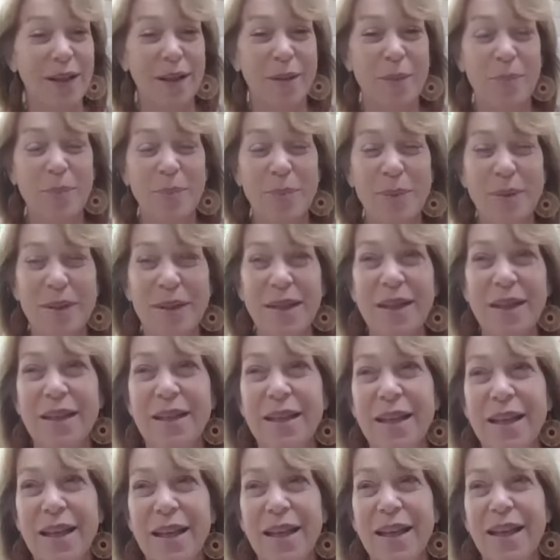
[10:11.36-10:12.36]

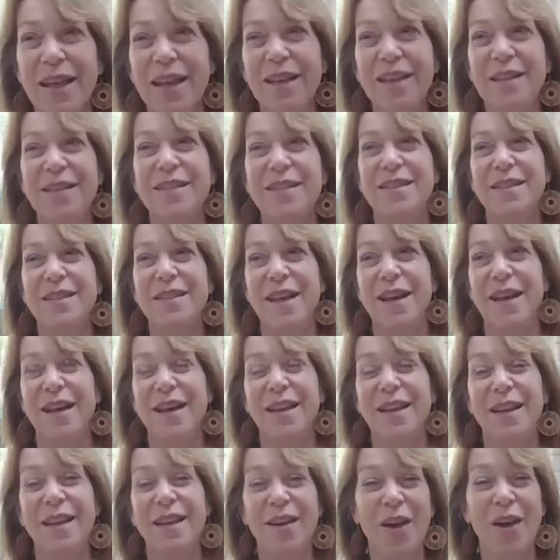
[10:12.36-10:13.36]
completely is.
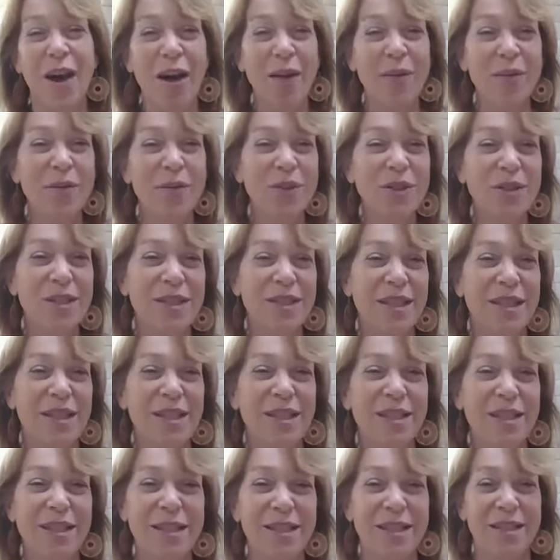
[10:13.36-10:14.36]
The
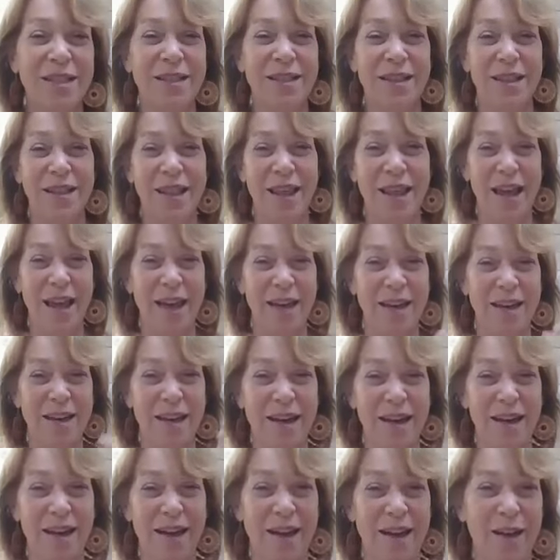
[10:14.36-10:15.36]
conversation that
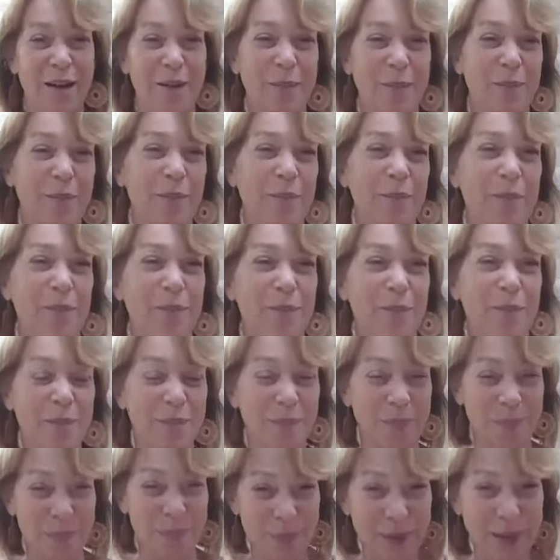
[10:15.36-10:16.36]

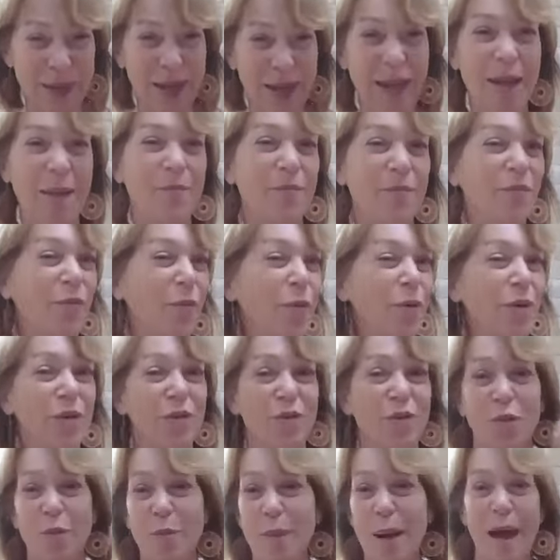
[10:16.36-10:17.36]
came
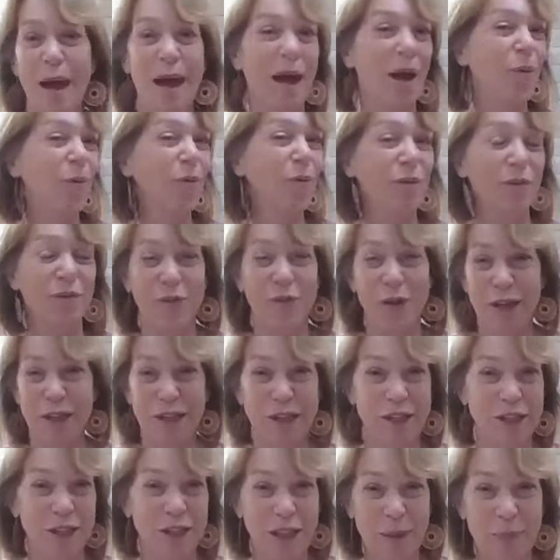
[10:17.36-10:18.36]
forth from our
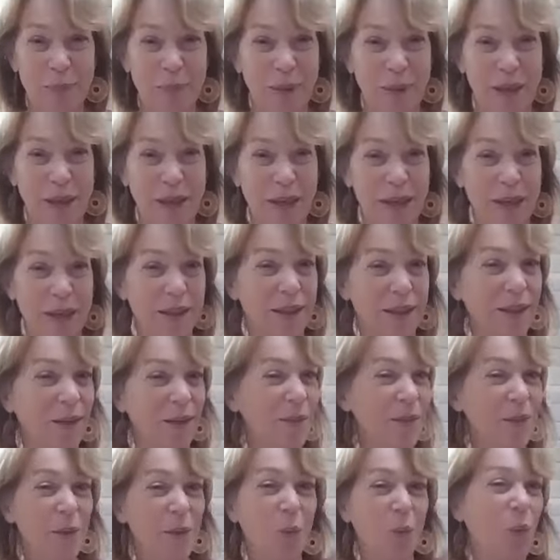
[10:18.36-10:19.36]
friendship,
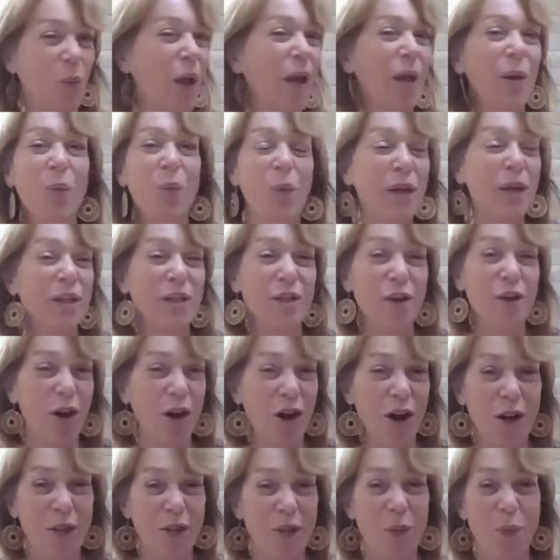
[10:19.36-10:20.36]
the way we
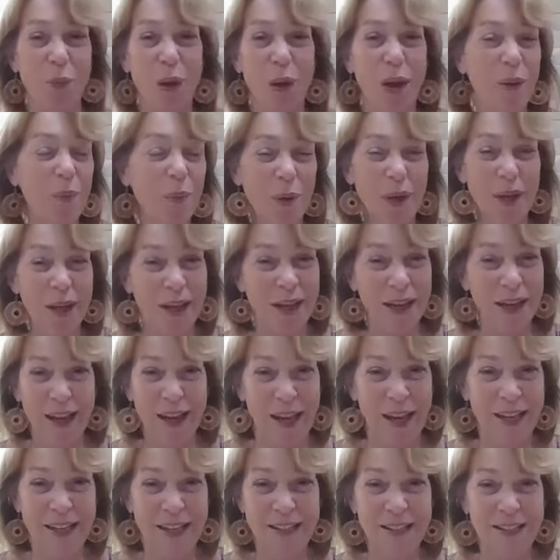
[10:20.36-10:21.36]
talk, the way we
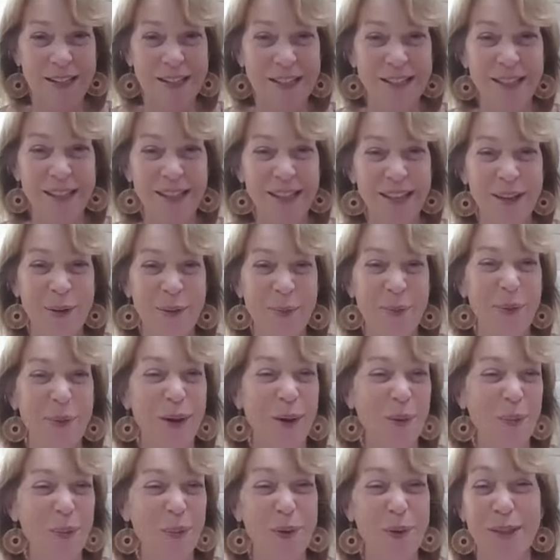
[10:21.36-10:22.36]
engage,
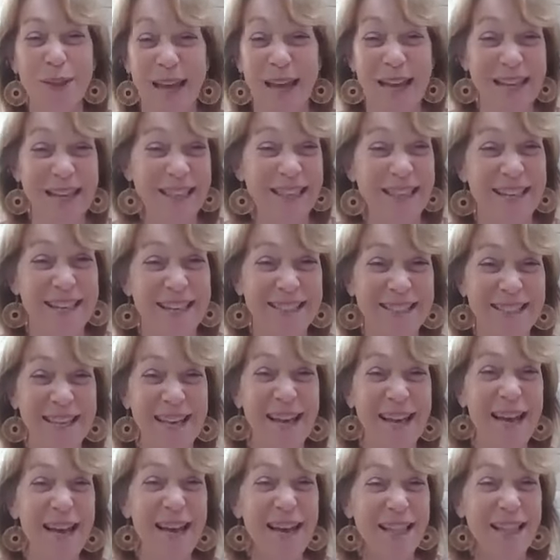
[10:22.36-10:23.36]
we're like this.
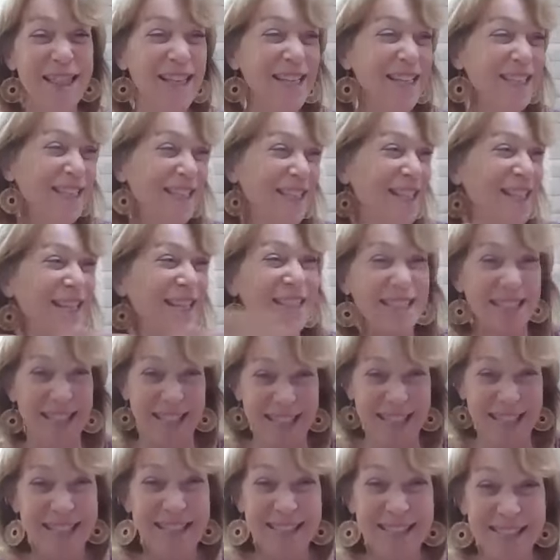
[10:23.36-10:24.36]
This
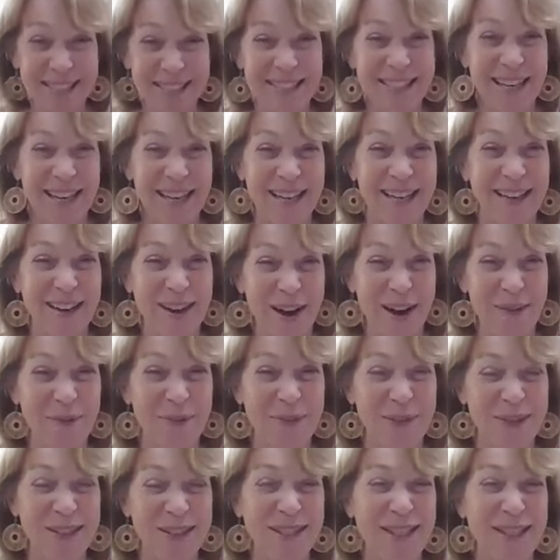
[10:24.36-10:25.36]
is a
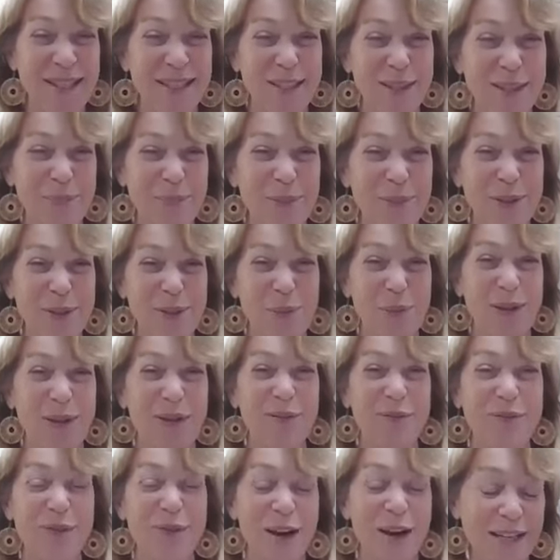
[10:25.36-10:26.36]
conversation
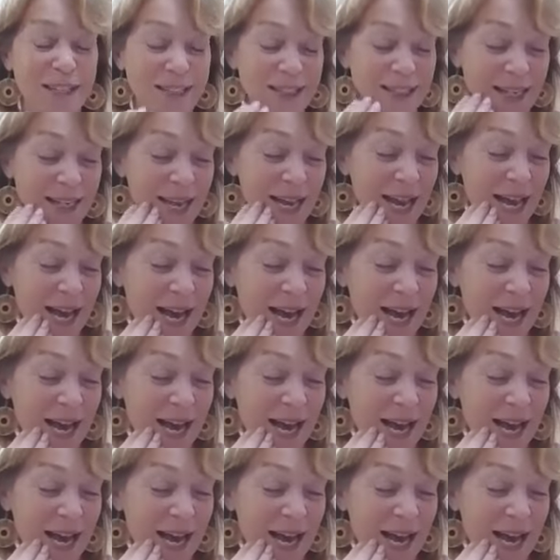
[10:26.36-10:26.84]
between friends.